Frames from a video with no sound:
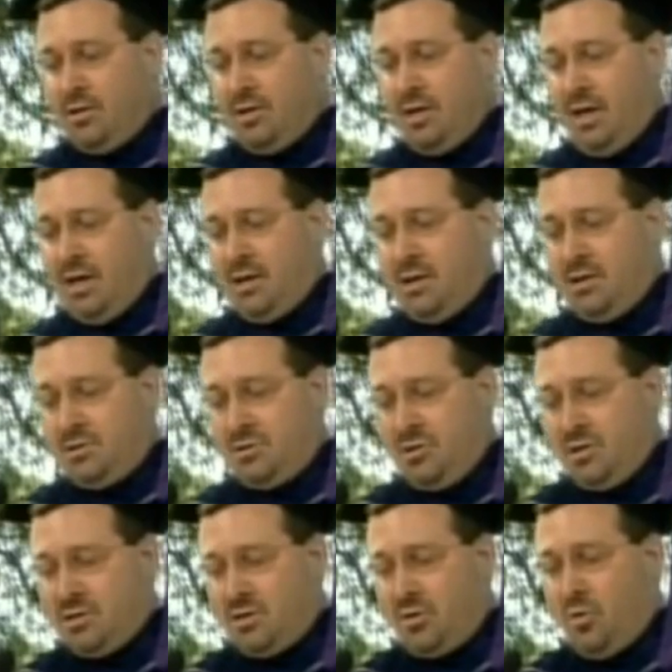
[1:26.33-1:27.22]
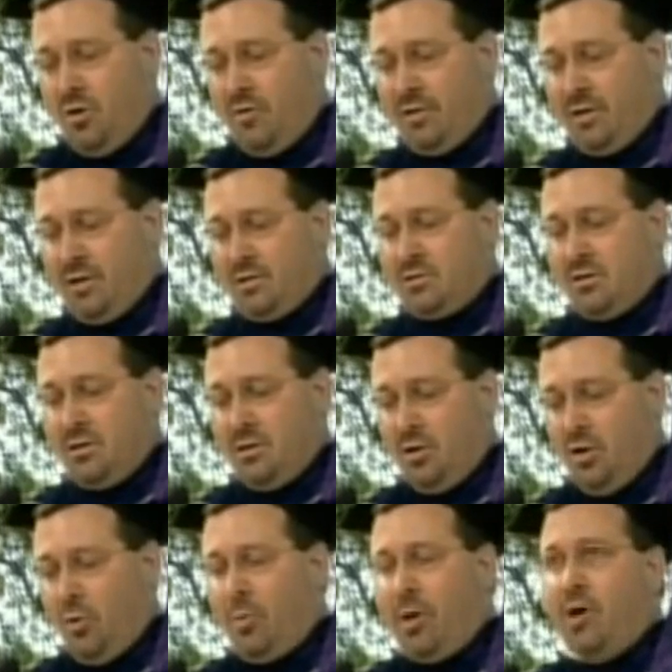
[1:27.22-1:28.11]
the industry's equivalent to the
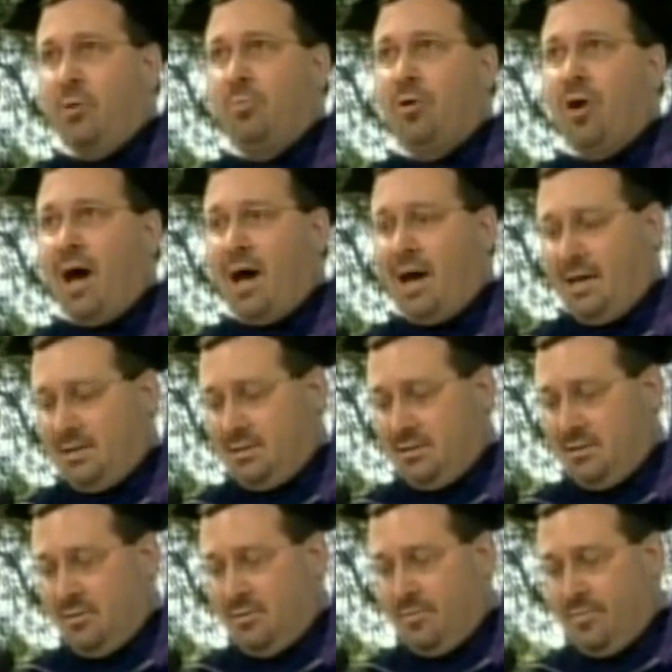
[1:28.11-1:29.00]
Nobel Prize.